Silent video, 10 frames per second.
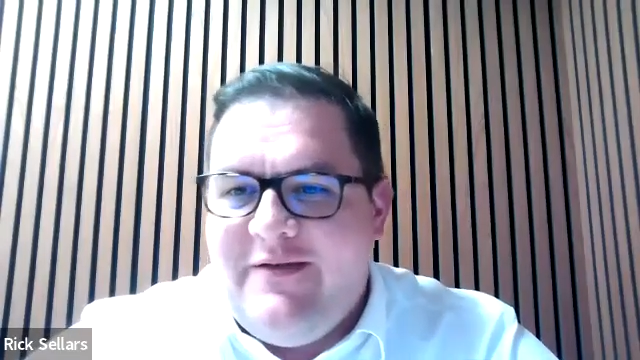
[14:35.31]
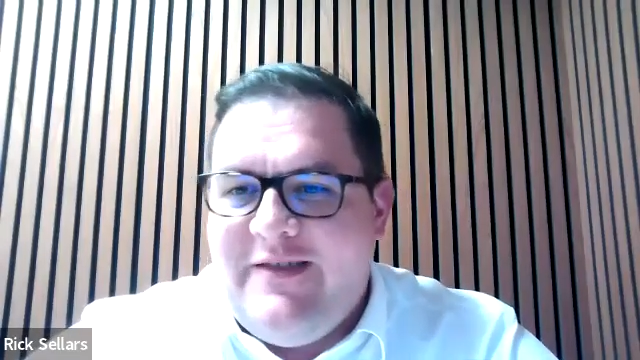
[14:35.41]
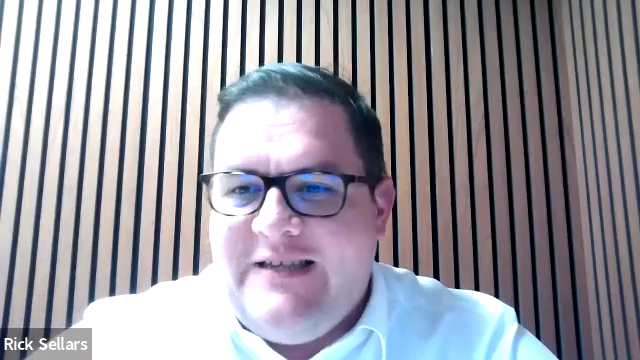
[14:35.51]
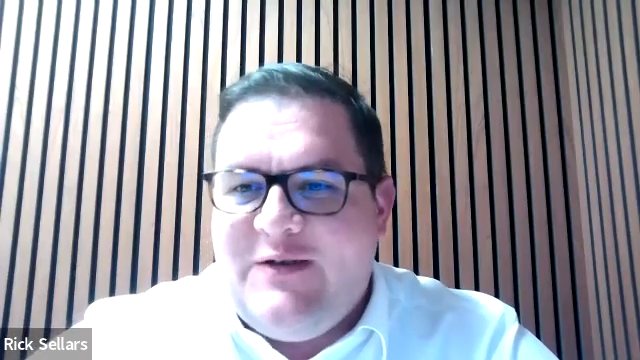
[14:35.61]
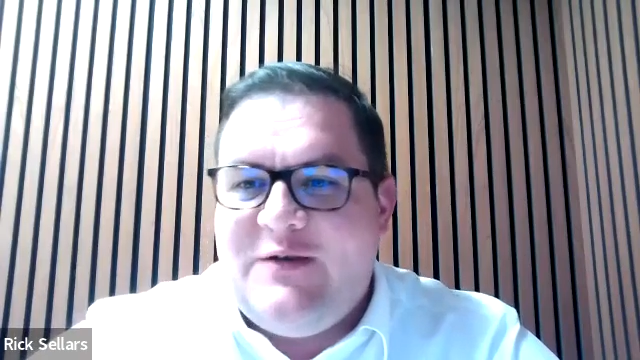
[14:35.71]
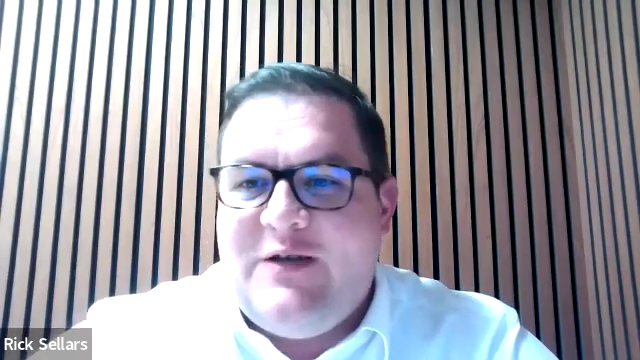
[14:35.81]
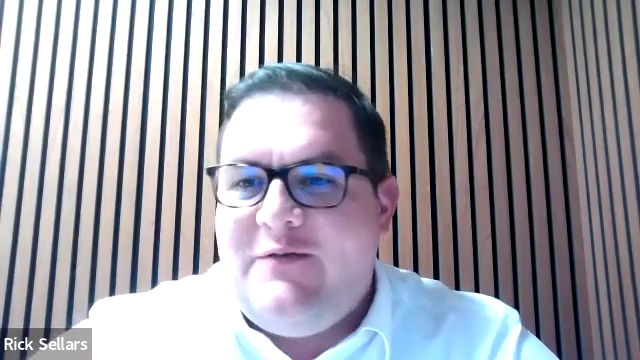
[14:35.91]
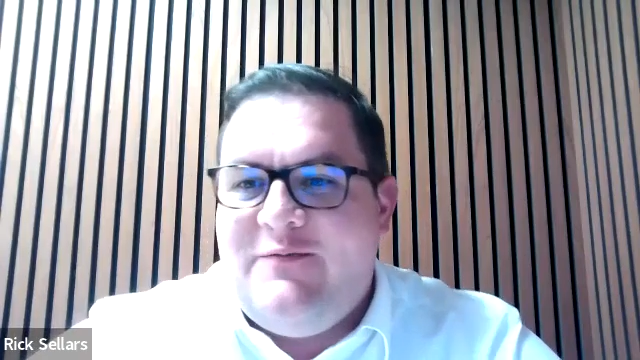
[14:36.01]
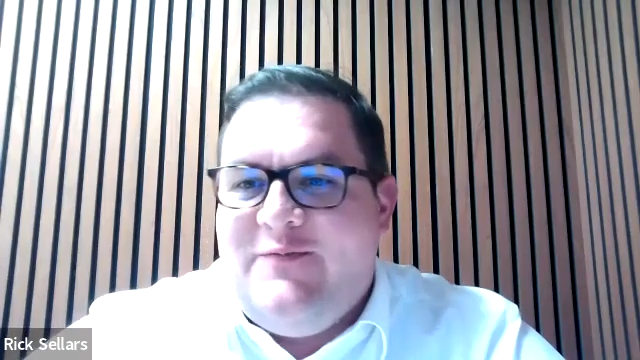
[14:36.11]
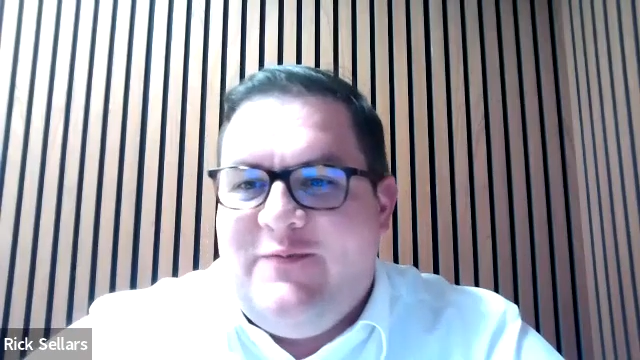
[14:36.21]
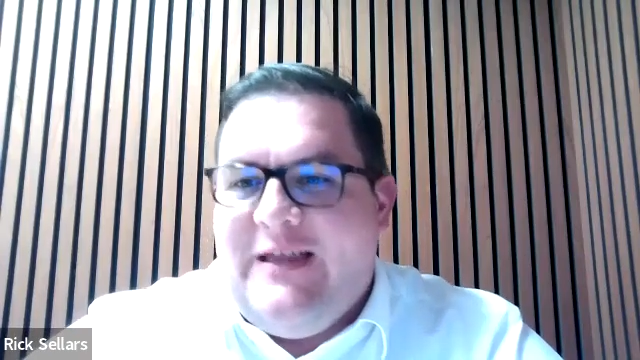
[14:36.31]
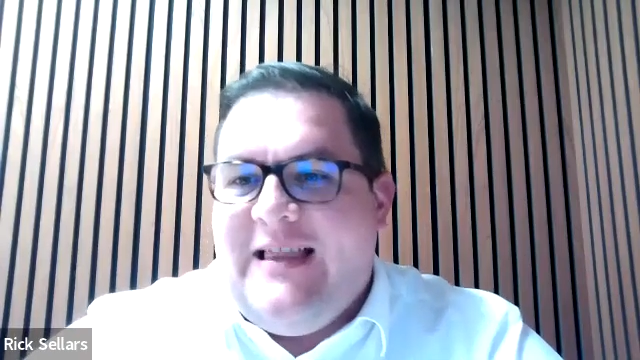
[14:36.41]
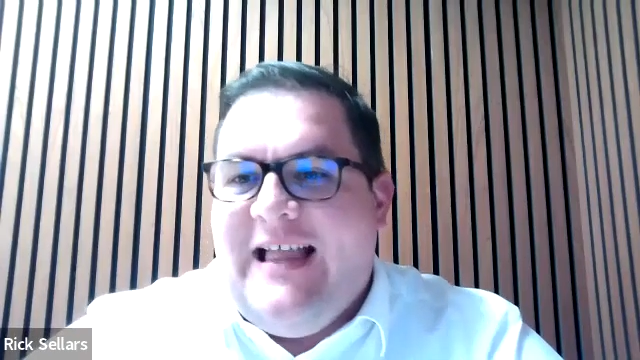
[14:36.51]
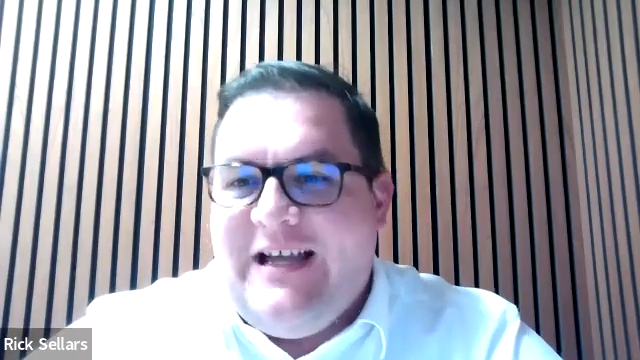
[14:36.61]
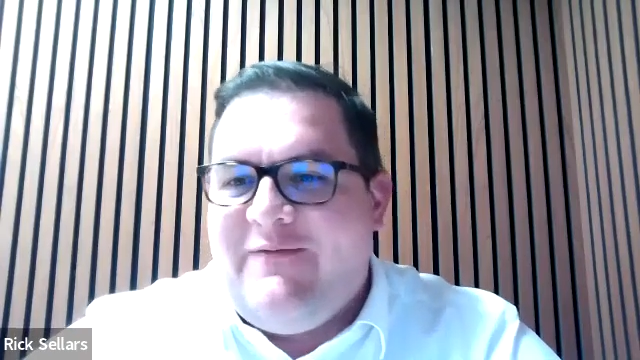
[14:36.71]
there's also the
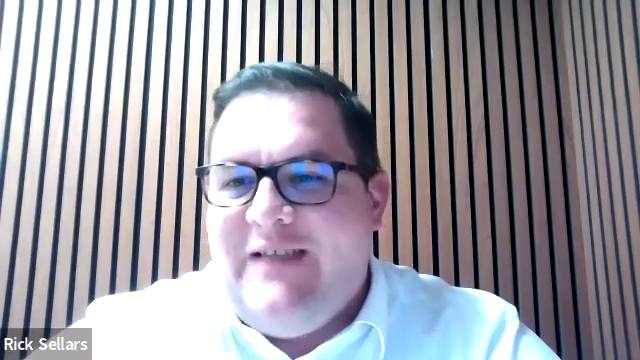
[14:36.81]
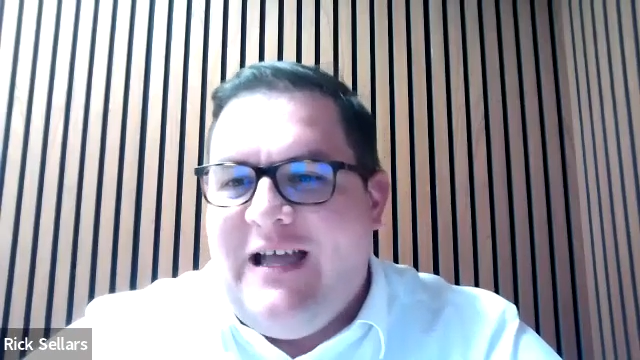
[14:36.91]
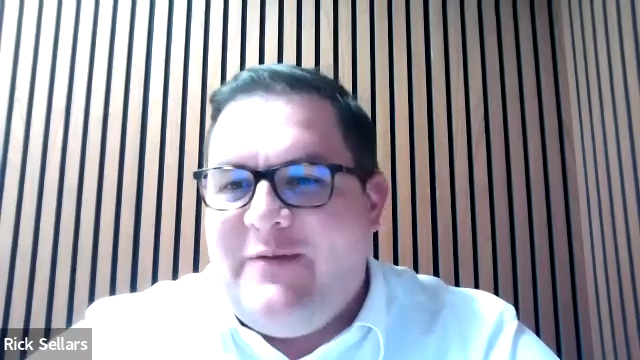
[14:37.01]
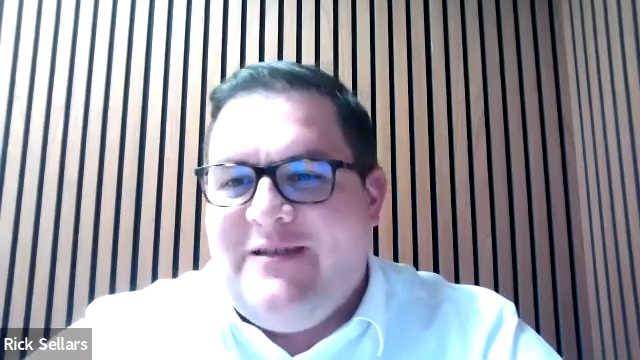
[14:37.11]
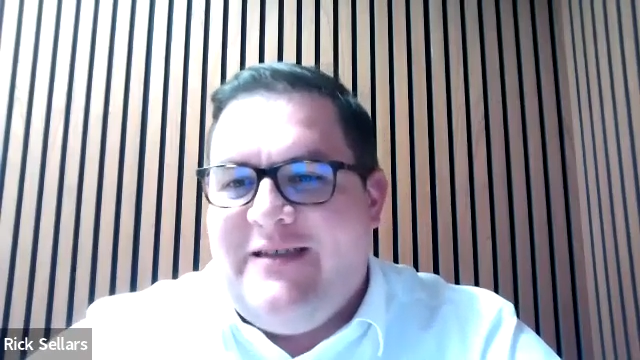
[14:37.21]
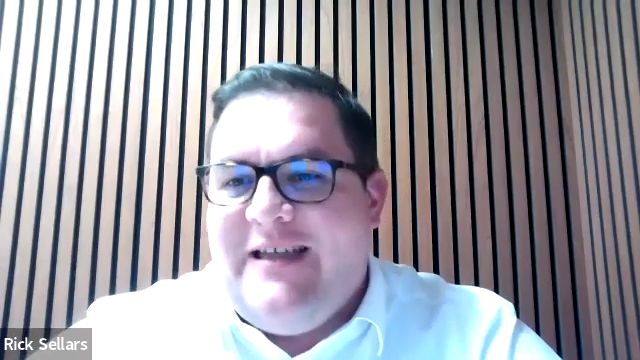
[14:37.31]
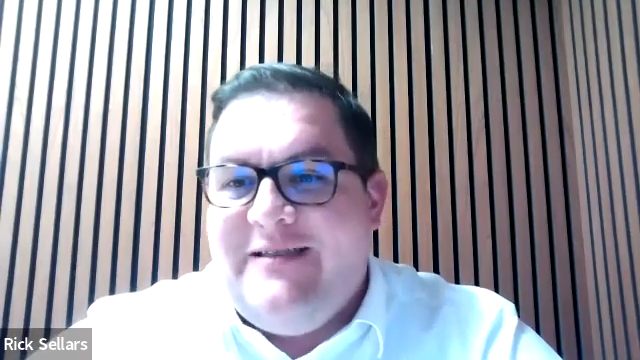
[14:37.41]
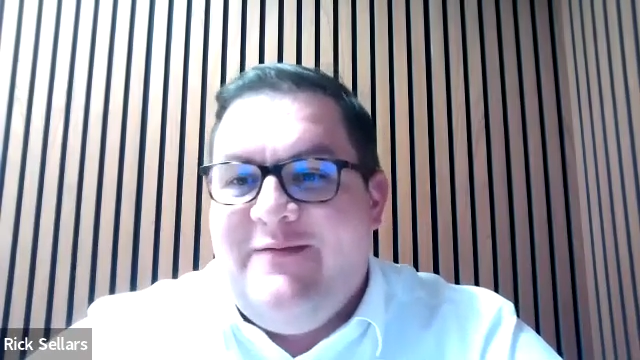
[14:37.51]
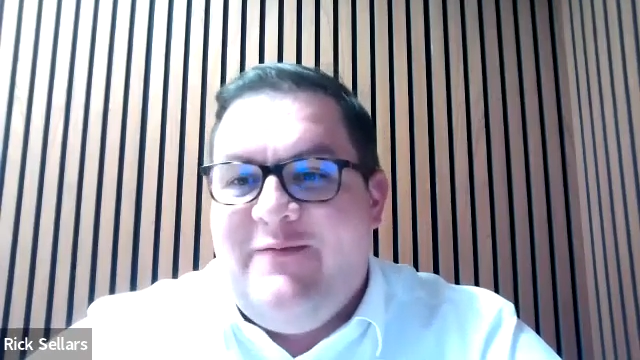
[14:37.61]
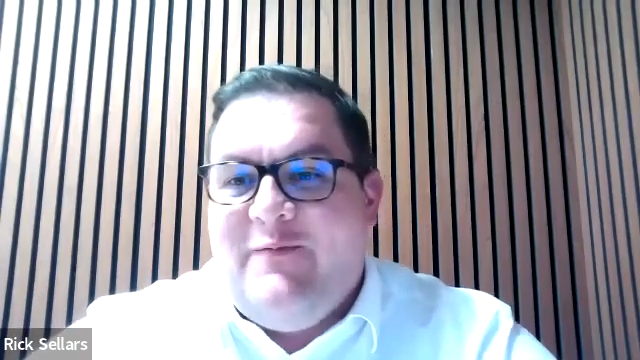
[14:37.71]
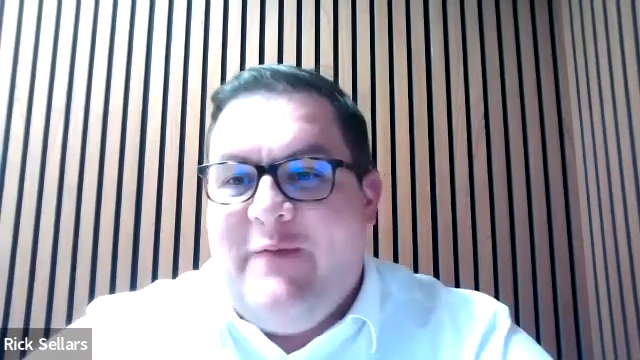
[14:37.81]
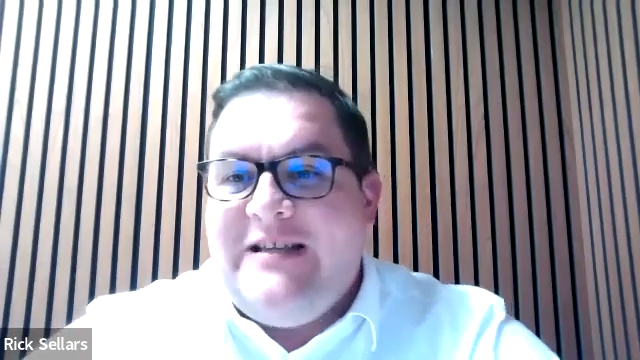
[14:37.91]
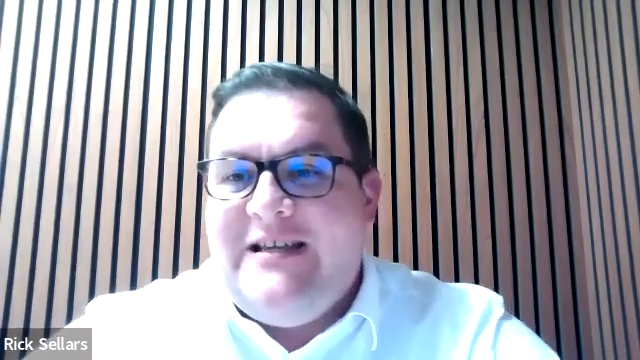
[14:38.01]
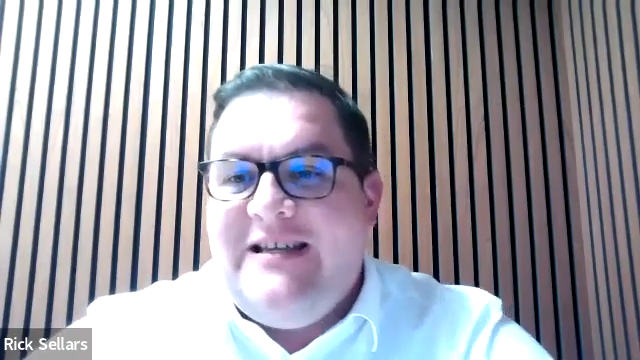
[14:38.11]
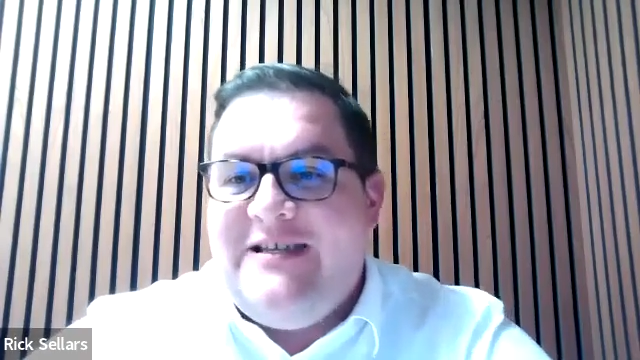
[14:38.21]
lack of labor to then
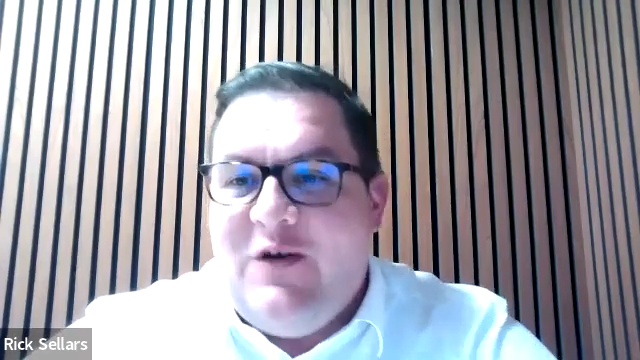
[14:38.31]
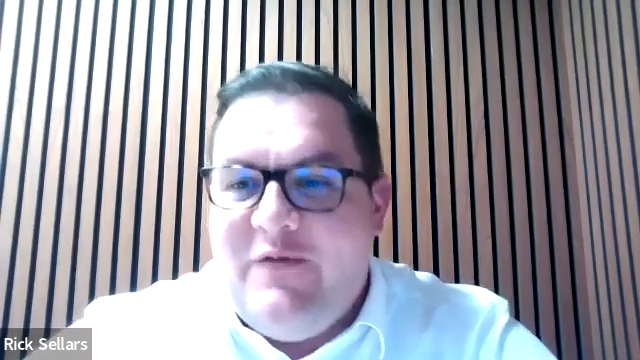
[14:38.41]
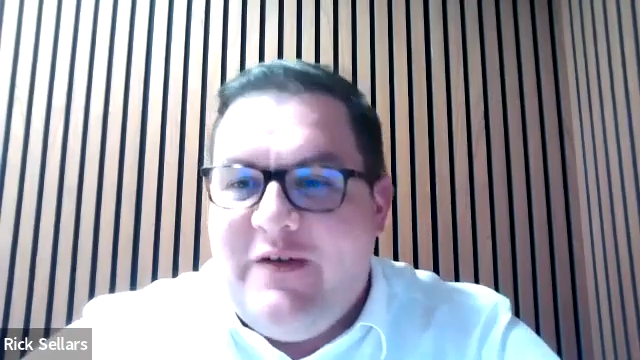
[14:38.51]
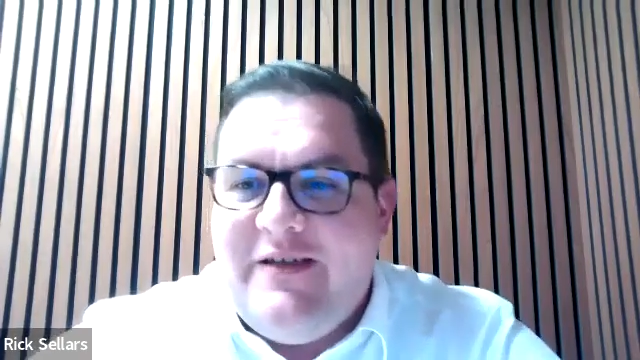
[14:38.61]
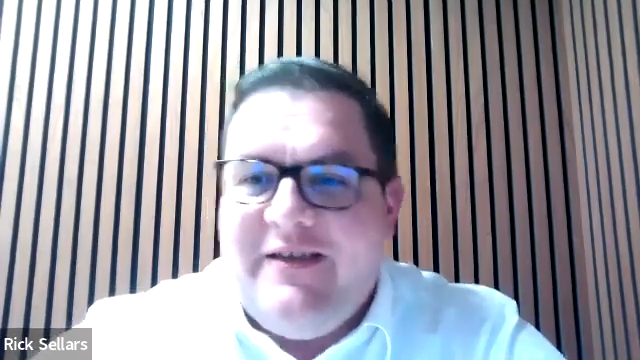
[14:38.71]
manually solve it.